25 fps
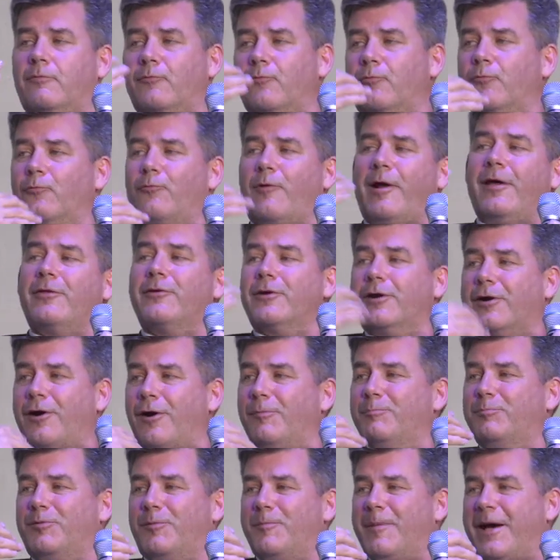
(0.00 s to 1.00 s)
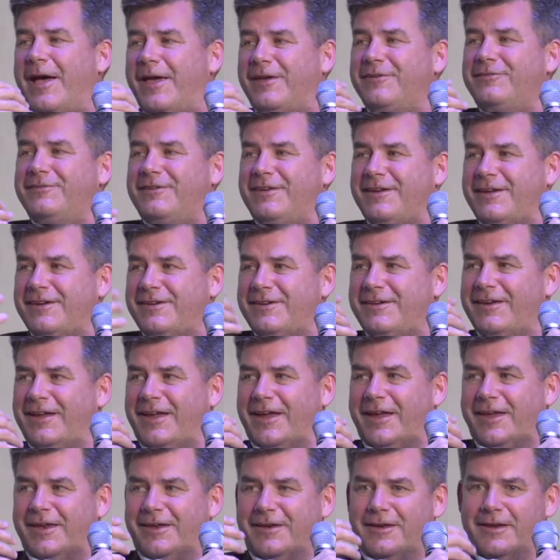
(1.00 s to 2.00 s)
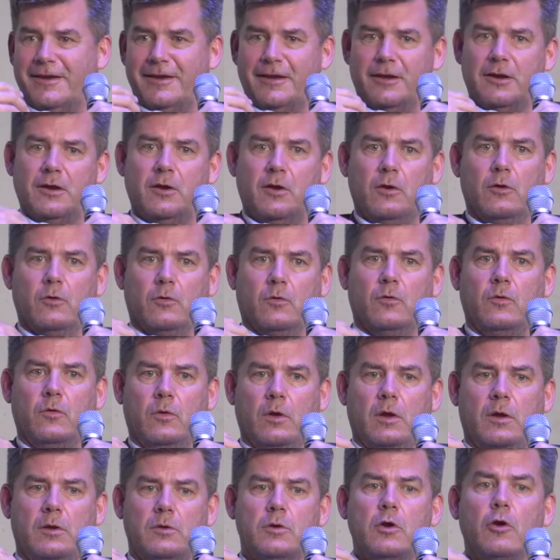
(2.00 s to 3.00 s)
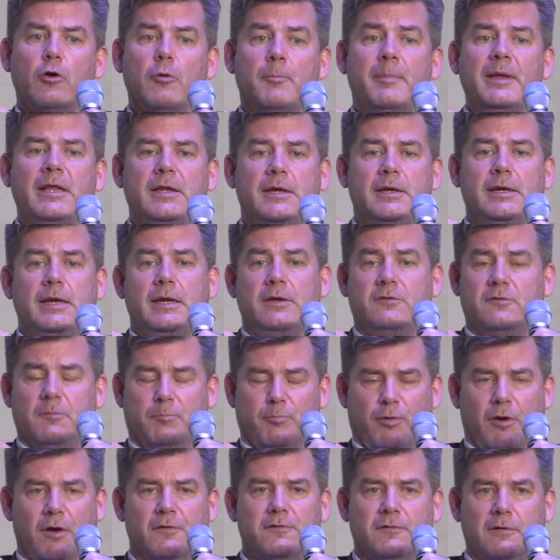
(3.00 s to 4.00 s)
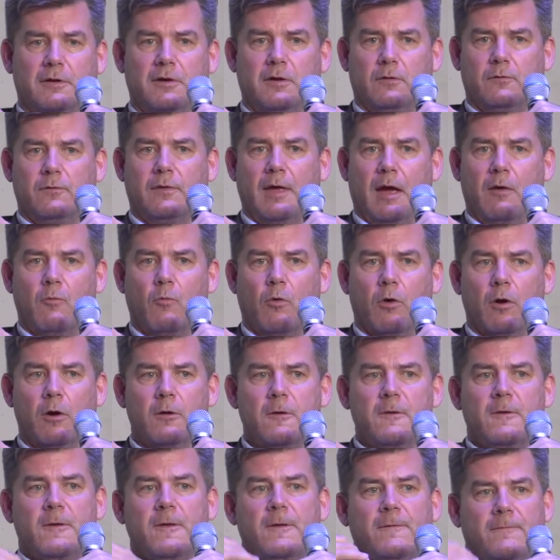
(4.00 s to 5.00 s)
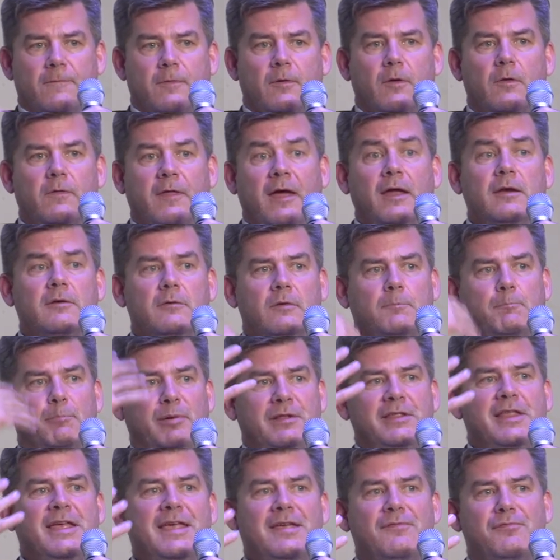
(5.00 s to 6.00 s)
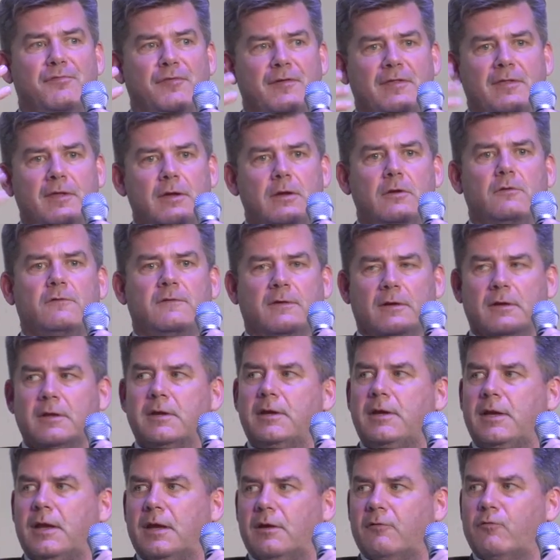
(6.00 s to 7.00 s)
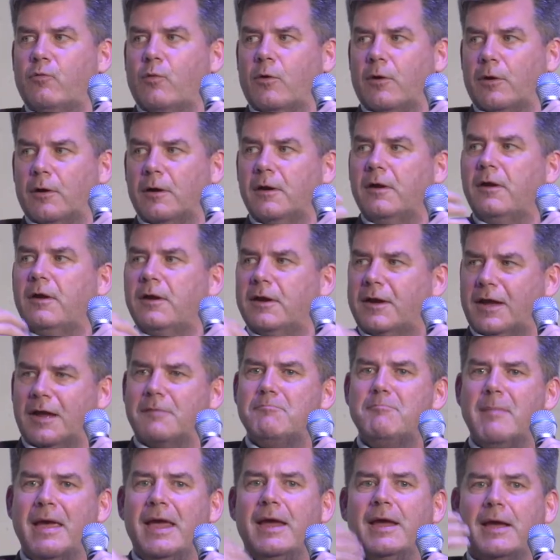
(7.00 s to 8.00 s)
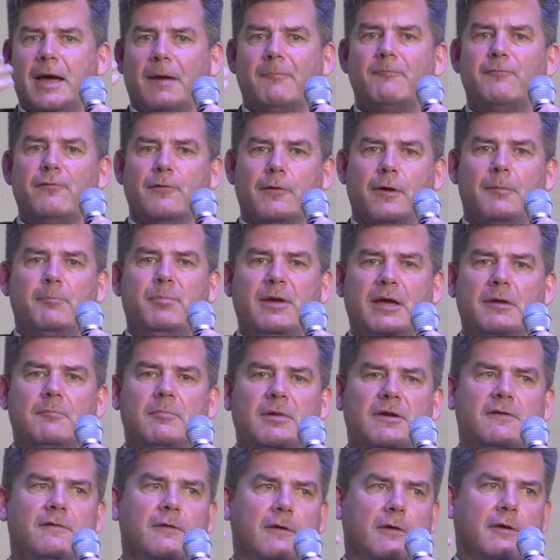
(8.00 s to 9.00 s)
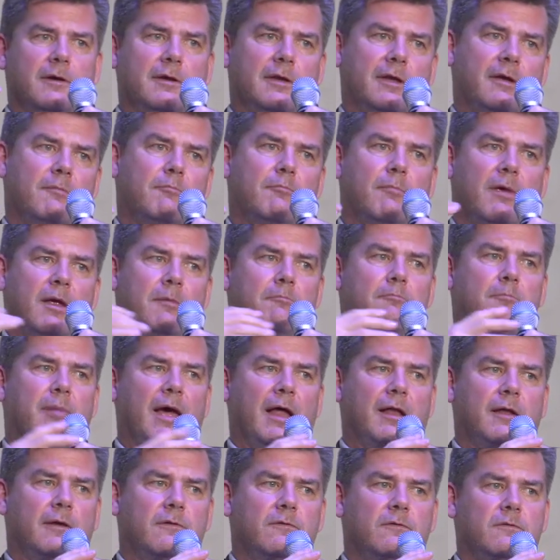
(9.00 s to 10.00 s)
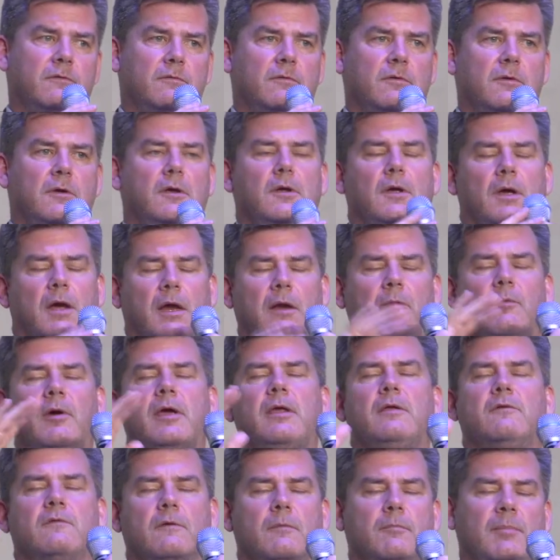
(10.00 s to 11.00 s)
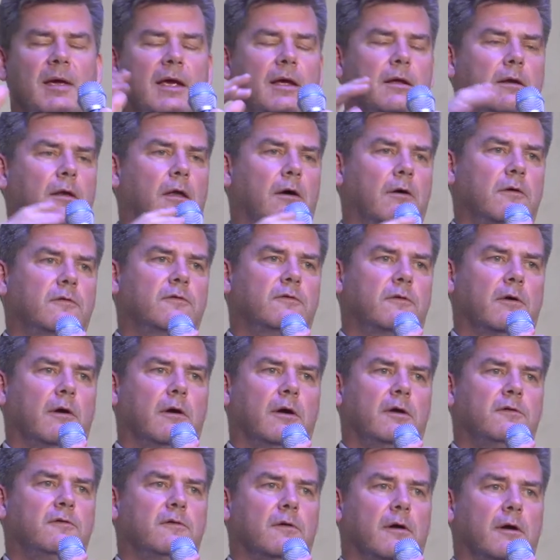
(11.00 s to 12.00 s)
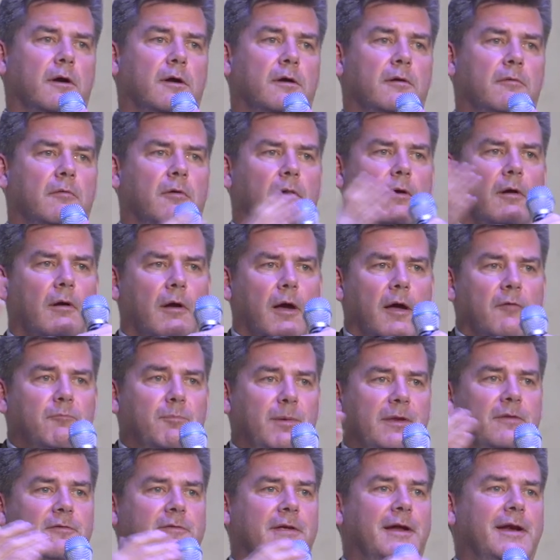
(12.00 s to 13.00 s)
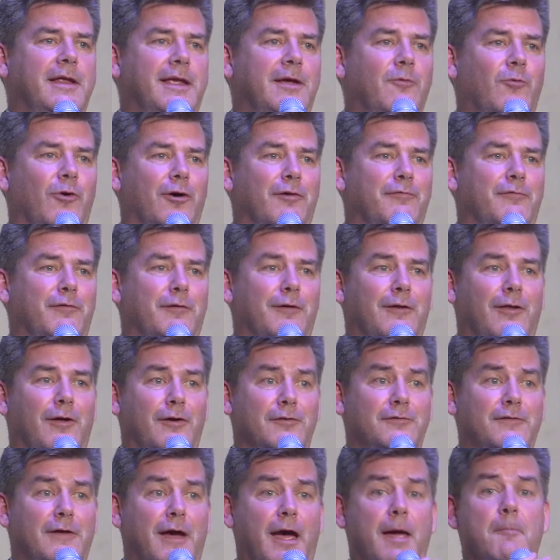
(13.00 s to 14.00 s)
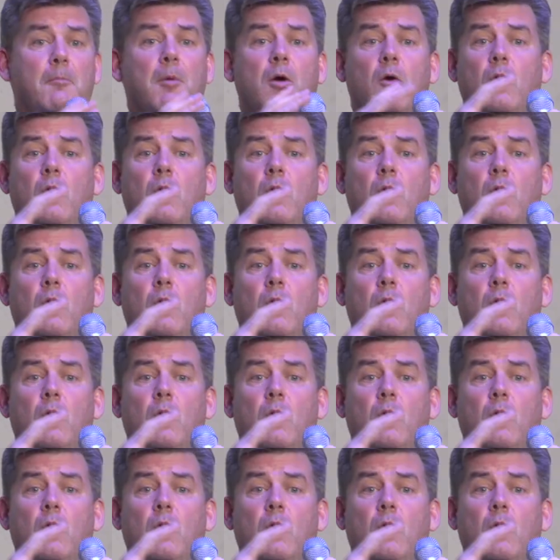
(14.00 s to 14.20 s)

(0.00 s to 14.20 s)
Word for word: rather compromised in, in, your, in your ability to prosecute that war. That belief in the utility of war can make up for a big material Im imbalance. Anyway, to make a long story short, I've been studying war for a long time.